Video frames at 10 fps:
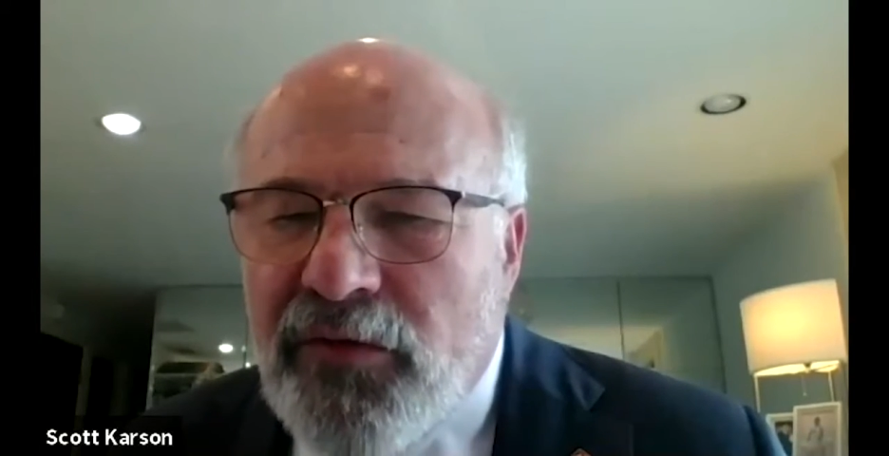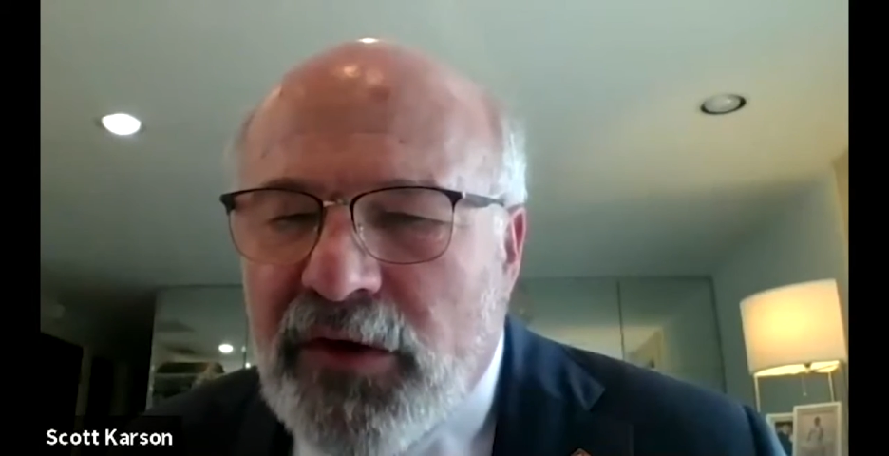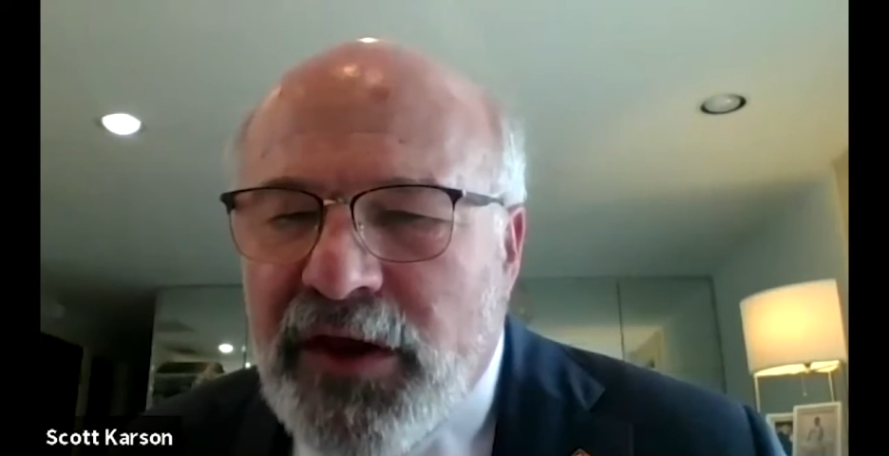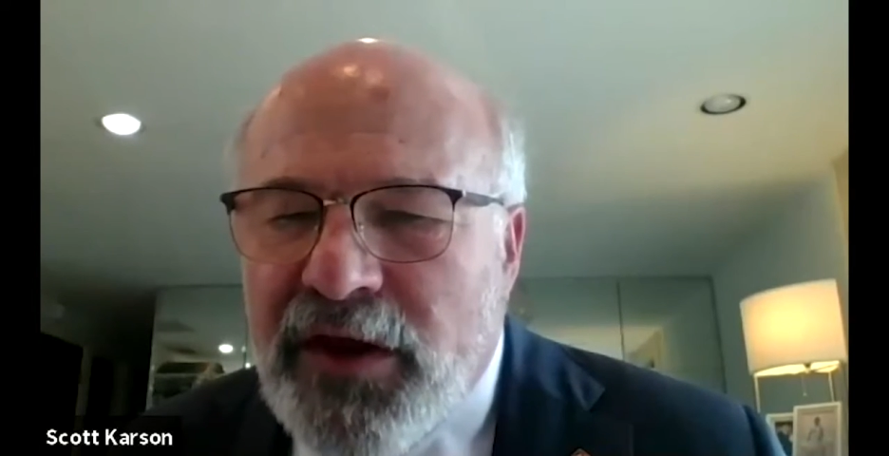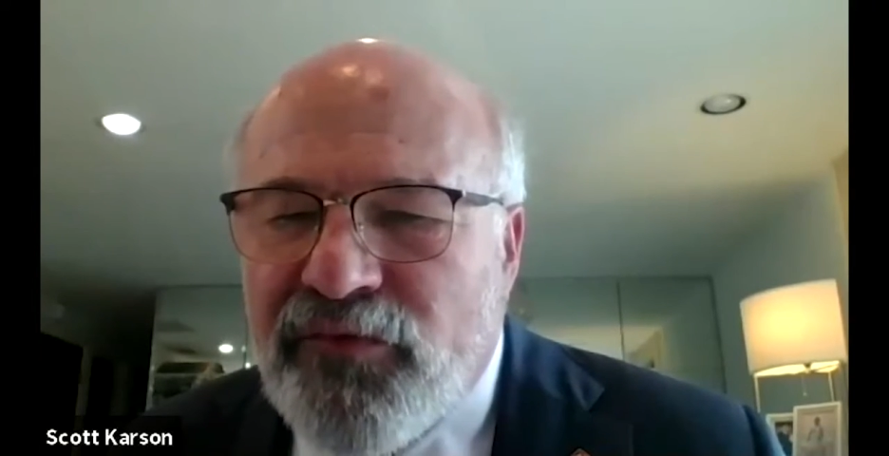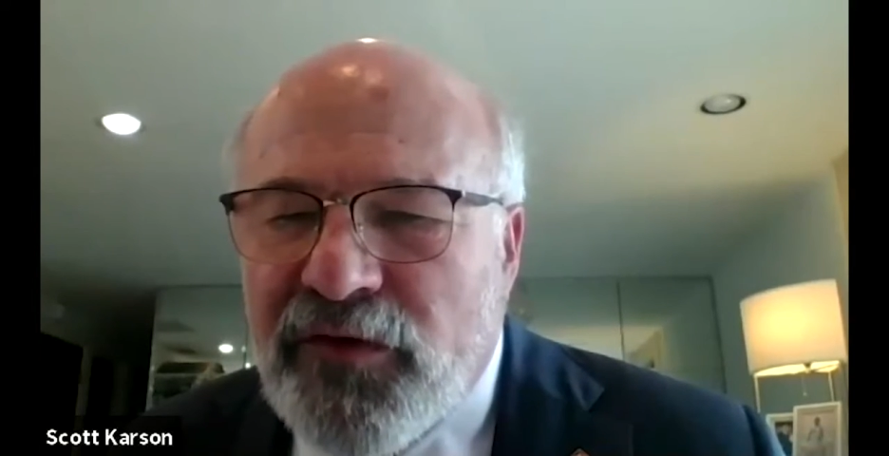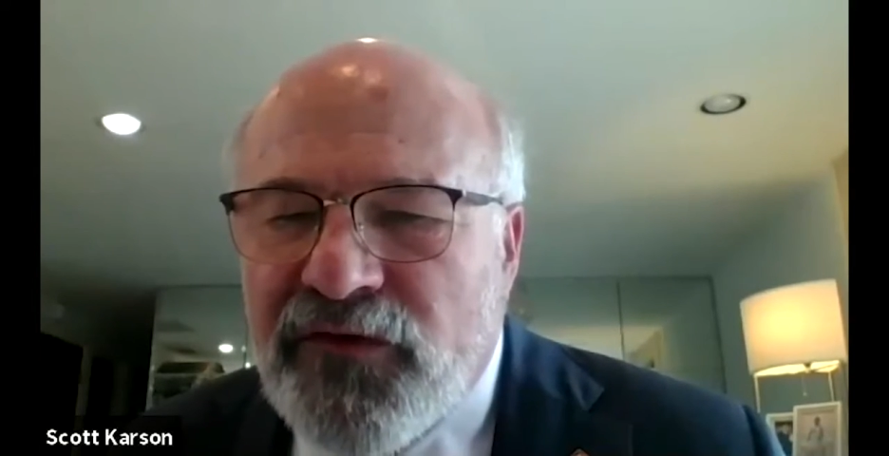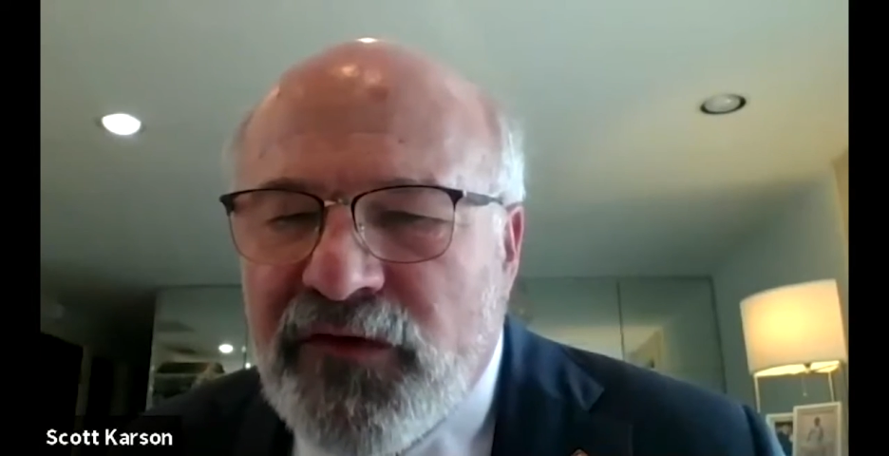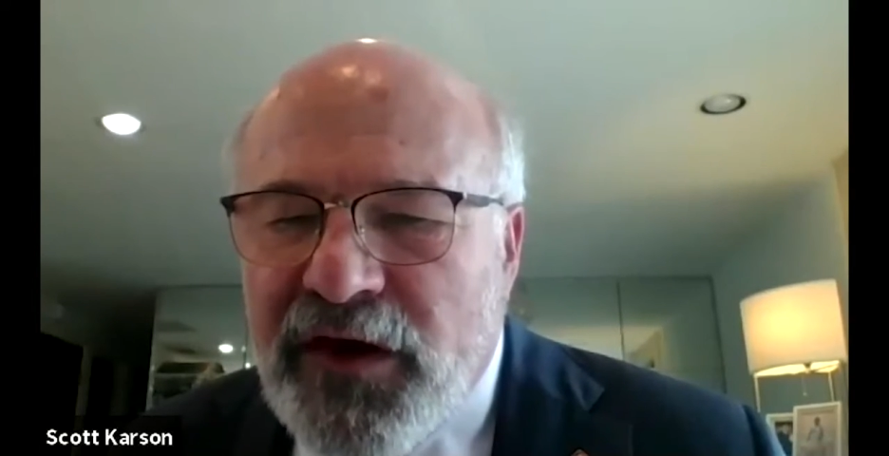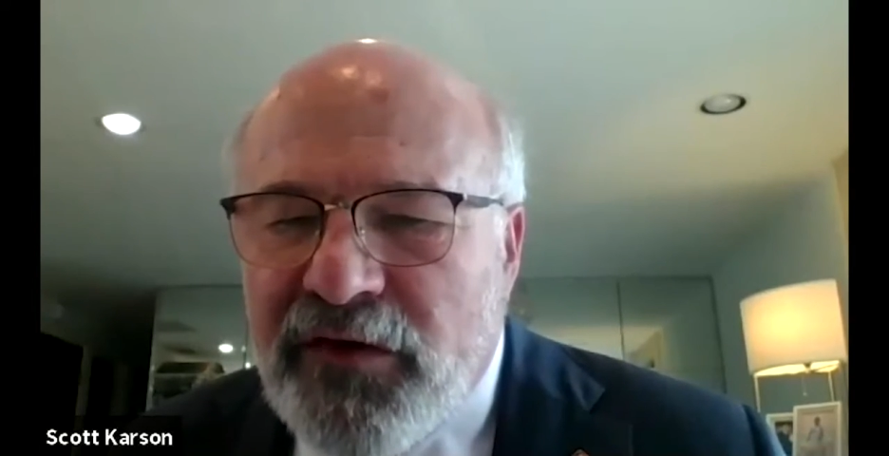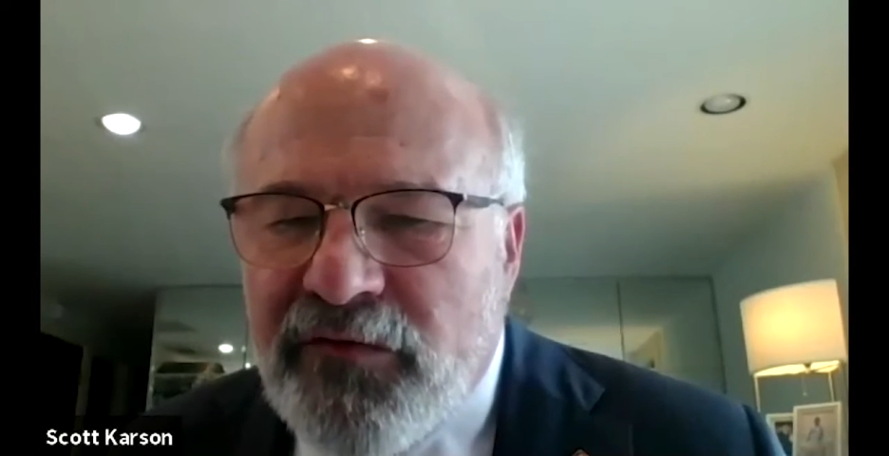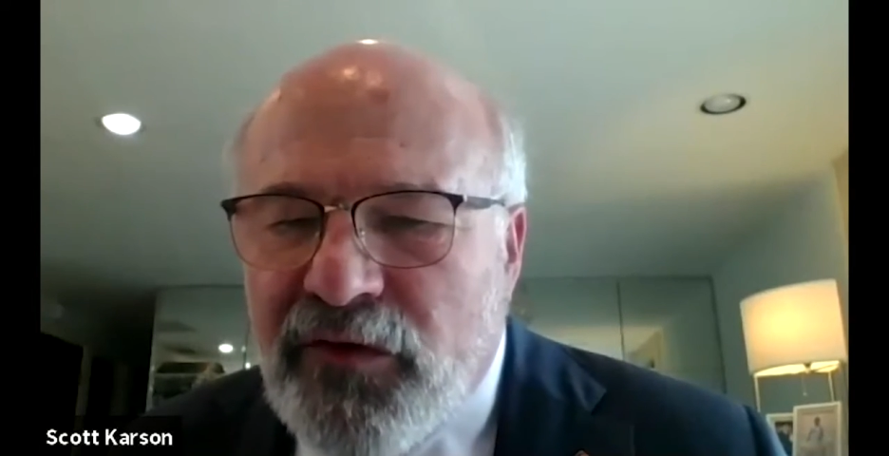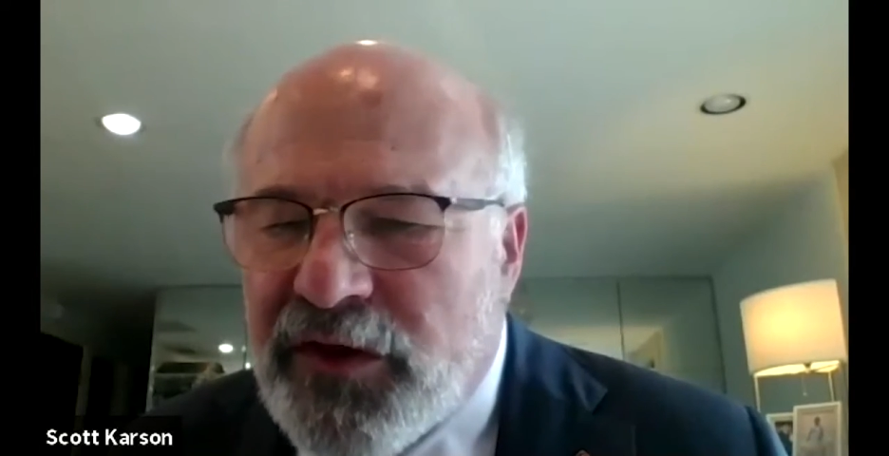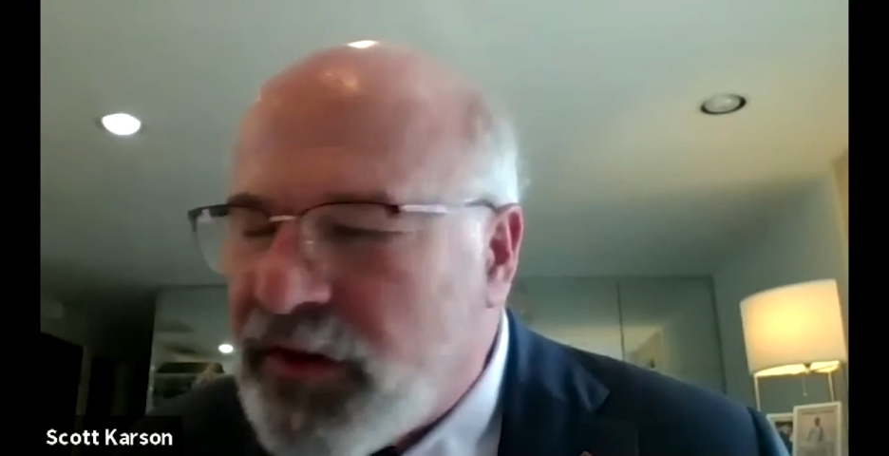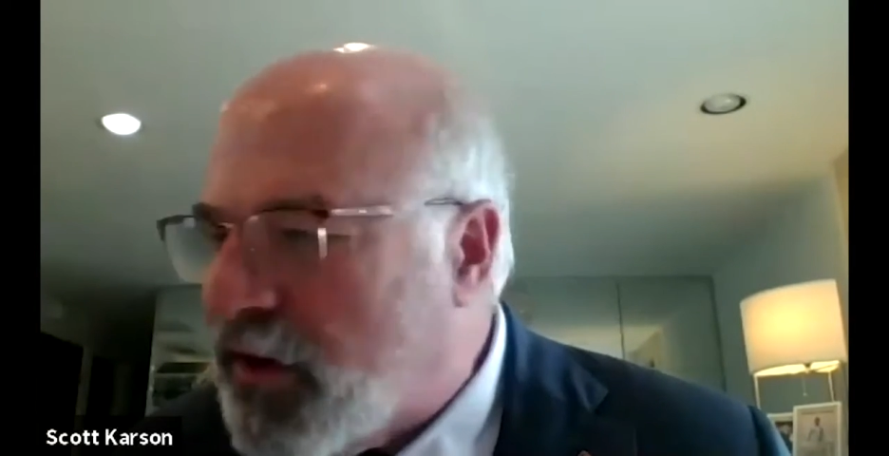will then proceed
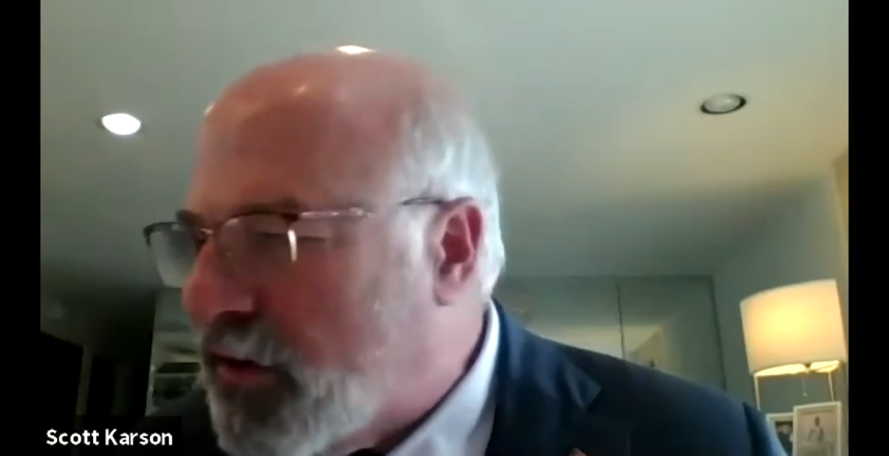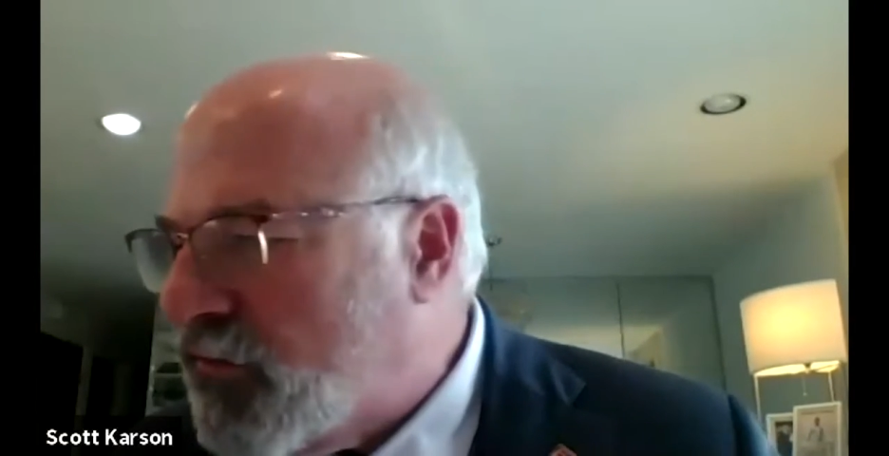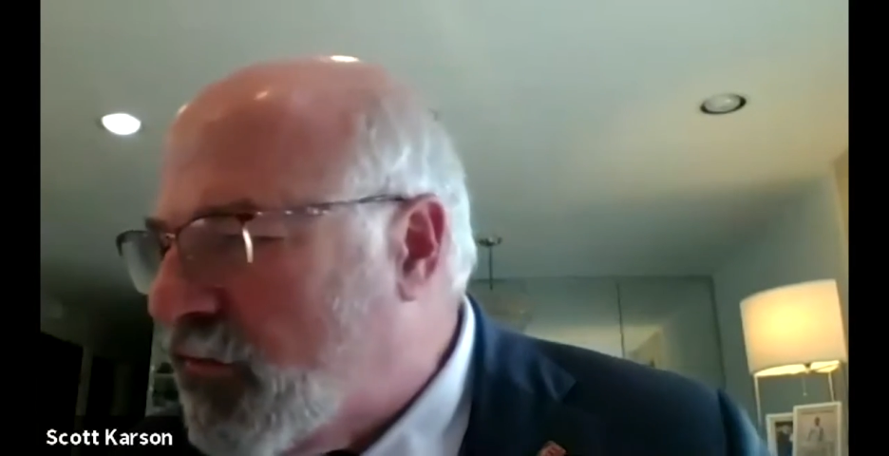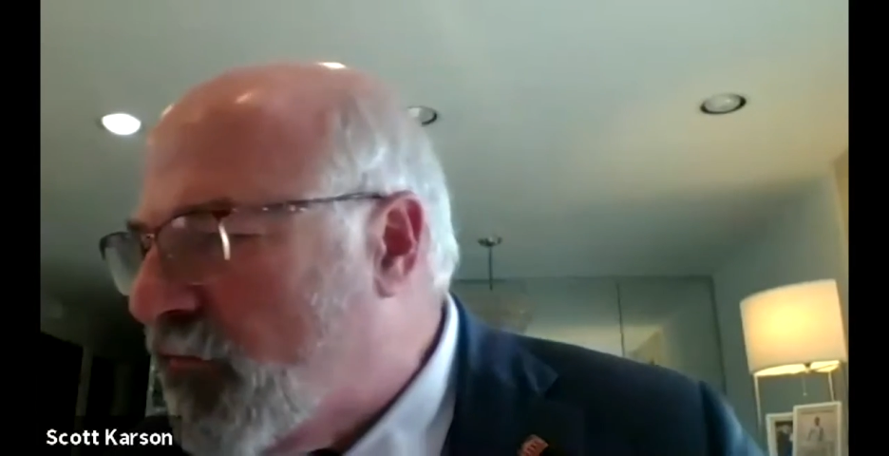with to a